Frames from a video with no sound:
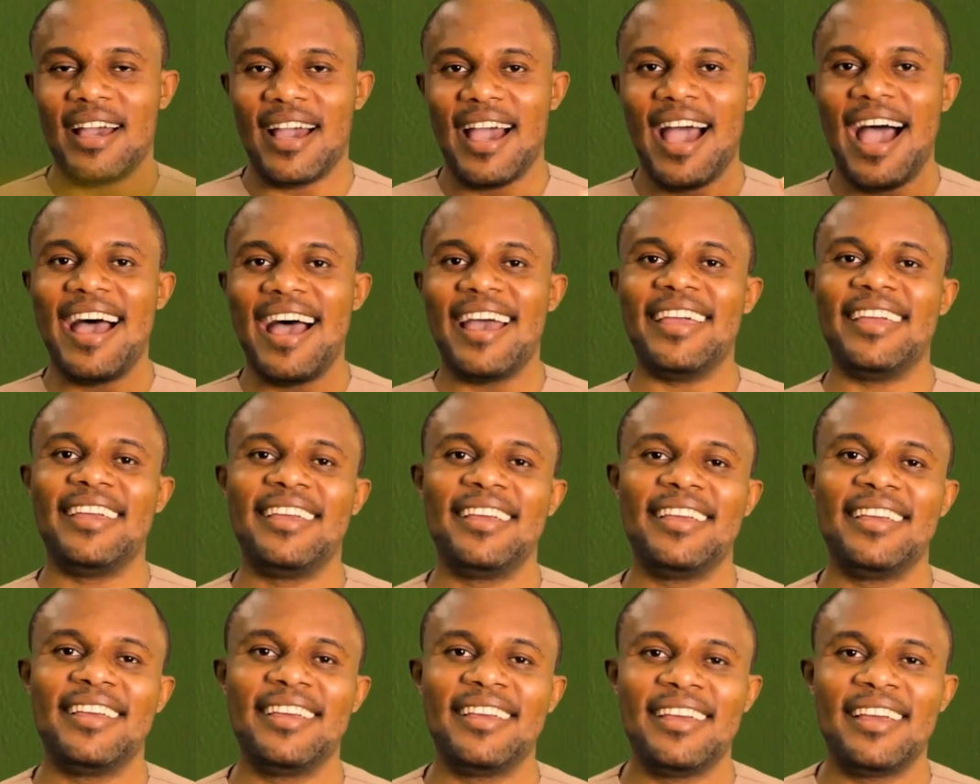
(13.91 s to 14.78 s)
Hi.
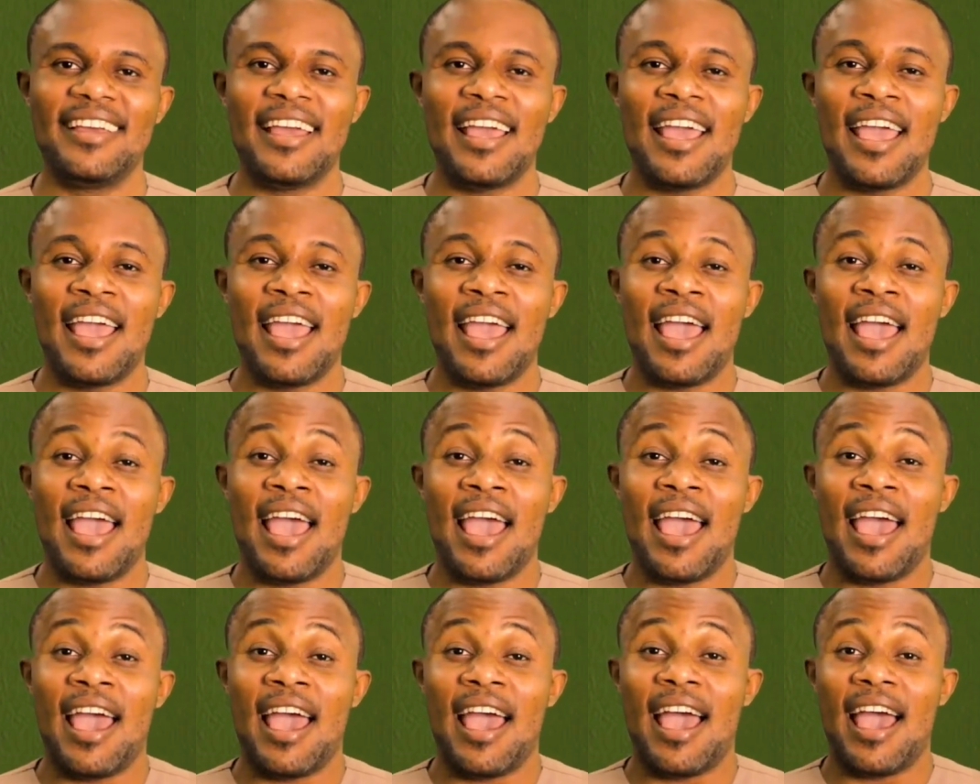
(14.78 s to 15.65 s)

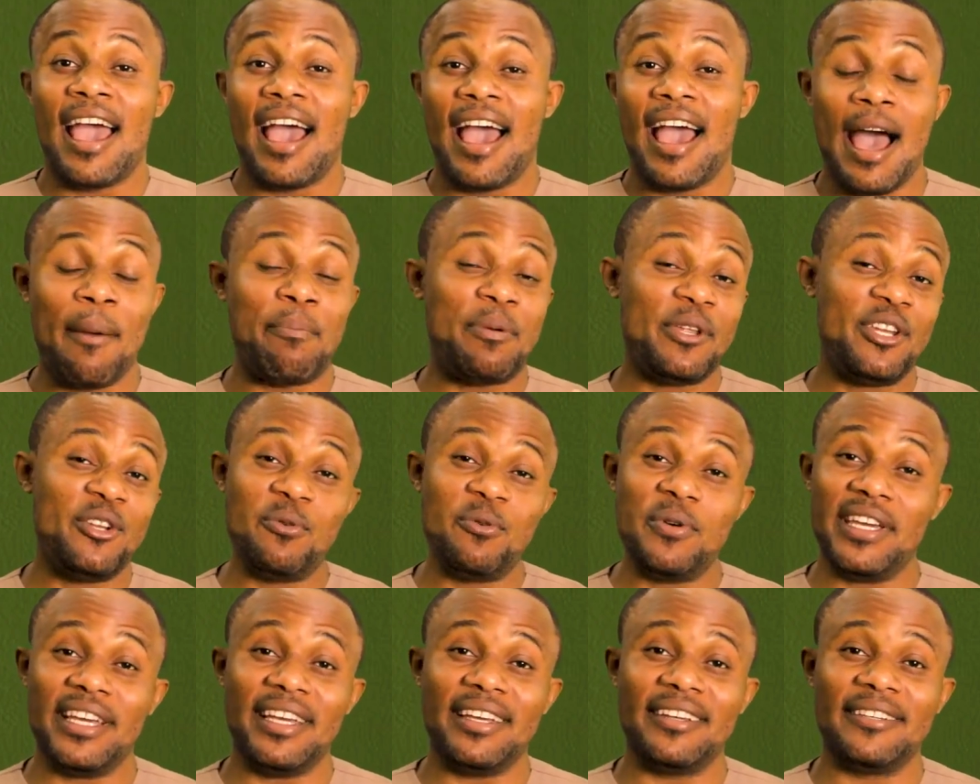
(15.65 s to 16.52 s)
Happy
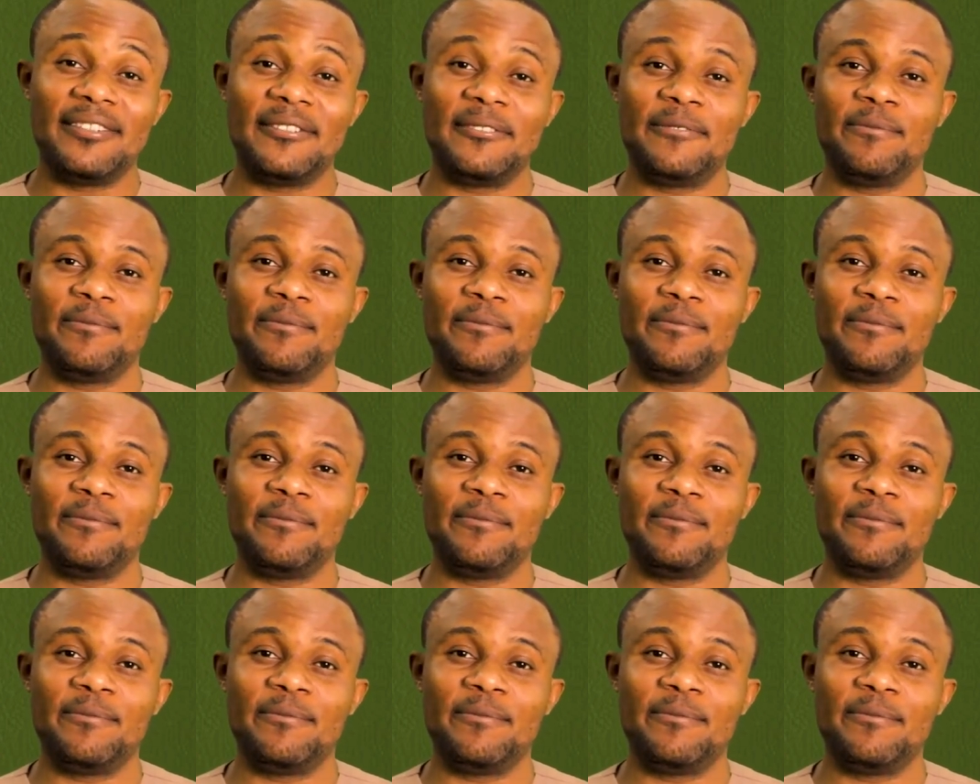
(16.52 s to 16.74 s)
New Year.